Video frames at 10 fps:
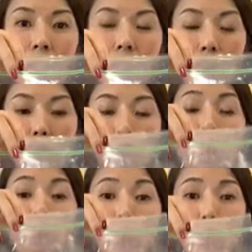Right, so
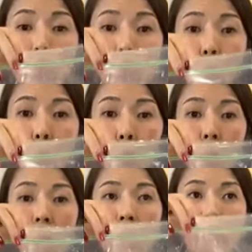what you need to do
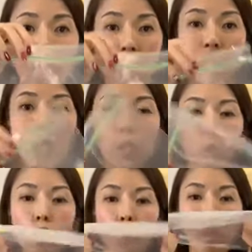is you
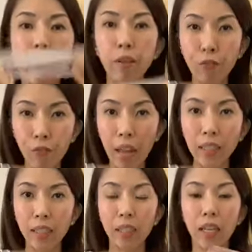need to lay it
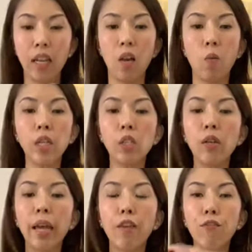flat. Once you
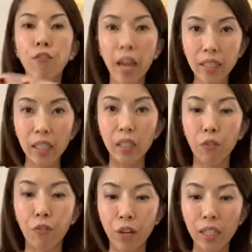lay it flat in the
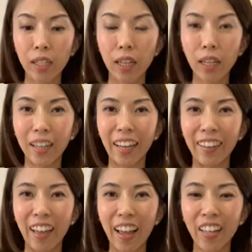freezer like
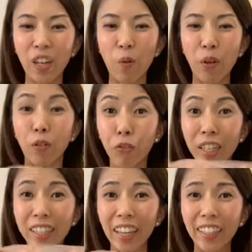that, it will
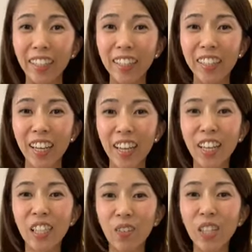freeze like this.
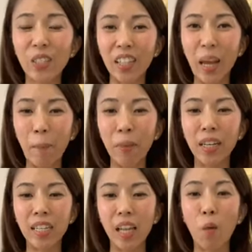So what's going to happen
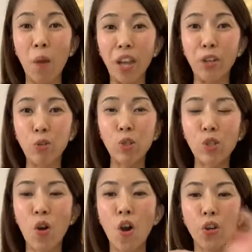is that when you
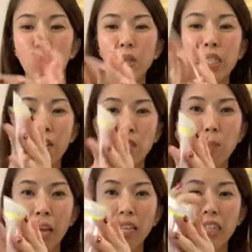store, you will save
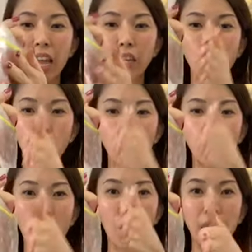space and you will
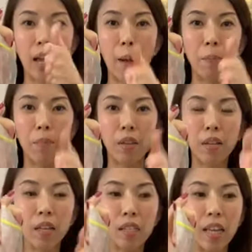store it up,
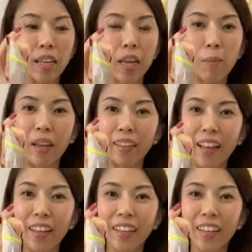standing up like
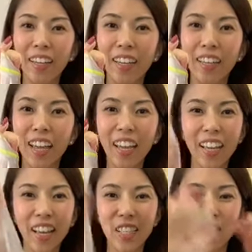that. Okay,
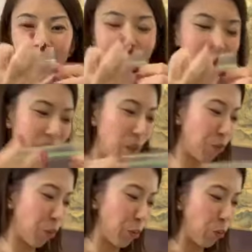so this is a tip
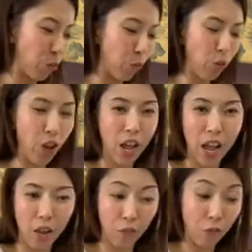for you to
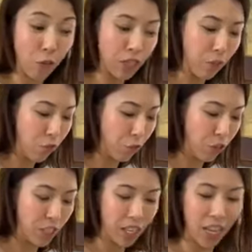for frozen
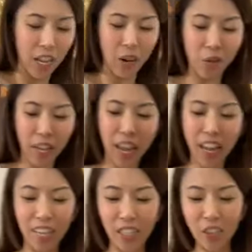foods.
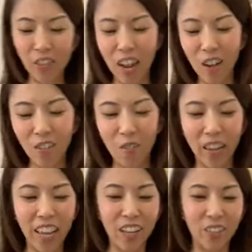Okay, so now
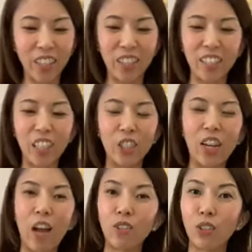we are going to teach you
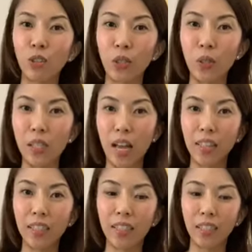how to do
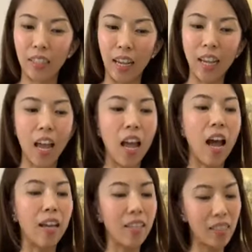gyoza today.
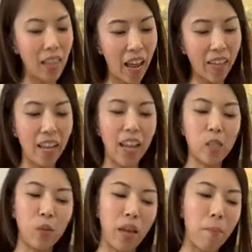I understand,
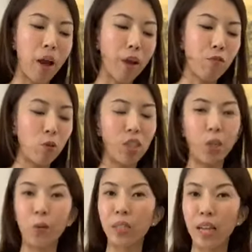yes, we can buy frozen
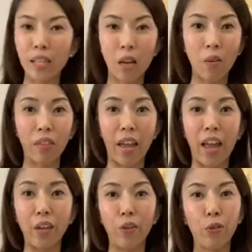gyozas out there,
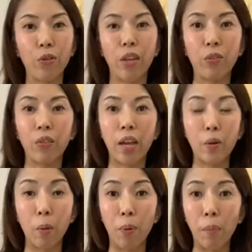you can do that,
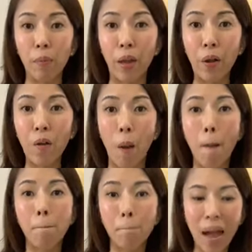not a problem at all.
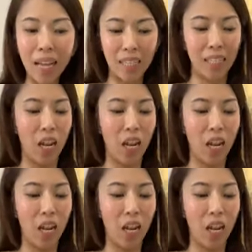But